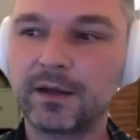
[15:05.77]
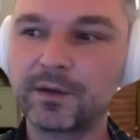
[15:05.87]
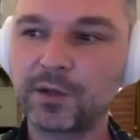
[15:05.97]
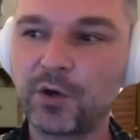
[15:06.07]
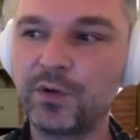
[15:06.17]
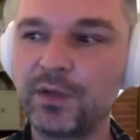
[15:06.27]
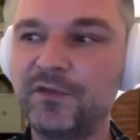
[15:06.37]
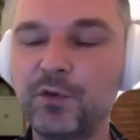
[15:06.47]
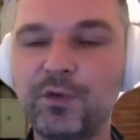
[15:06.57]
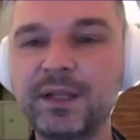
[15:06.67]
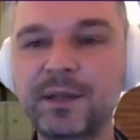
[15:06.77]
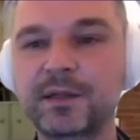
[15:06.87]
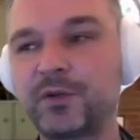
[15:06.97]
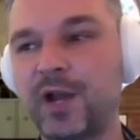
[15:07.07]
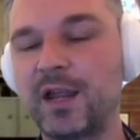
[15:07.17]
So if you want to
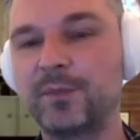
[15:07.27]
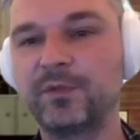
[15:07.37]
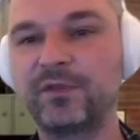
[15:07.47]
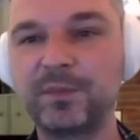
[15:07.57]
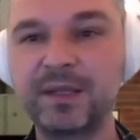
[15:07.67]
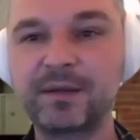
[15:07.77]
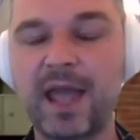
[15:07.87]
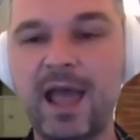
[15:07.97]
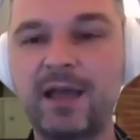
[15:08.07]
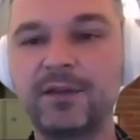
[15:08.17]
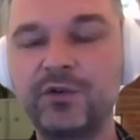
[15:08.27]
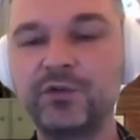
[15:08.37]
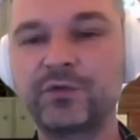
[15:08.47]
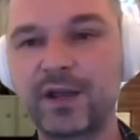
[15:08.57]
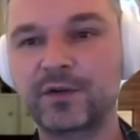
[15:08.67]
scrape, that means add
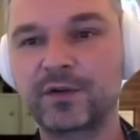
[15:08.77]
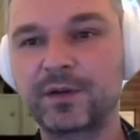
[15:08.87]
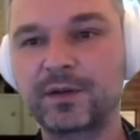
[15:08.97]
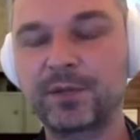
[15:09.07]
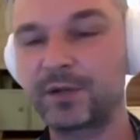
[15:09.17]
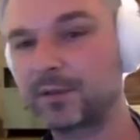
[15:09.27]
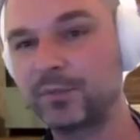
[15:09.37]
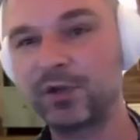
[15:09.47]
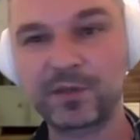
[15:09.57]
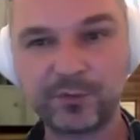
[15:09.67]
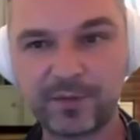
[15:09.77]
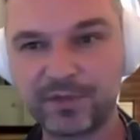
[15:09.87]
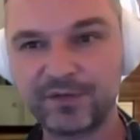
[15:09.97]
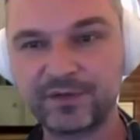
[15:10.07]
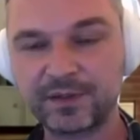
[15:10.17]
new records, because it blows away
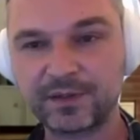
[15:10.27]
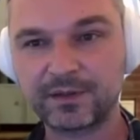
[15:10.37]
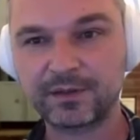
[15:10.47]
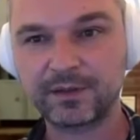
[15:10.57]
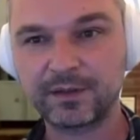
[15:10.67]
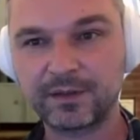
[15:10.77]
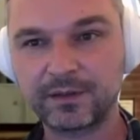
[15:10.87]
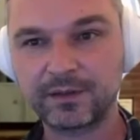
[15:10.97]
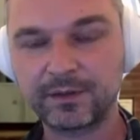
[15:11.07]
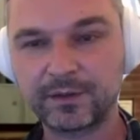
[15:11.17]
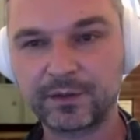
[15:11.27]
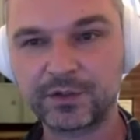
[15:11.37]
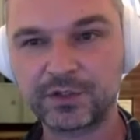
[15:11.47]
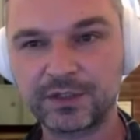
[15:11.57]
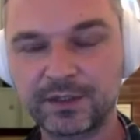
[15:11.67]
previous
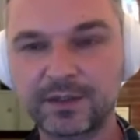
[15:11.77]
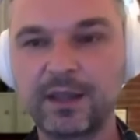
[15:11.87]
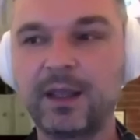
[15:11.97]
search index,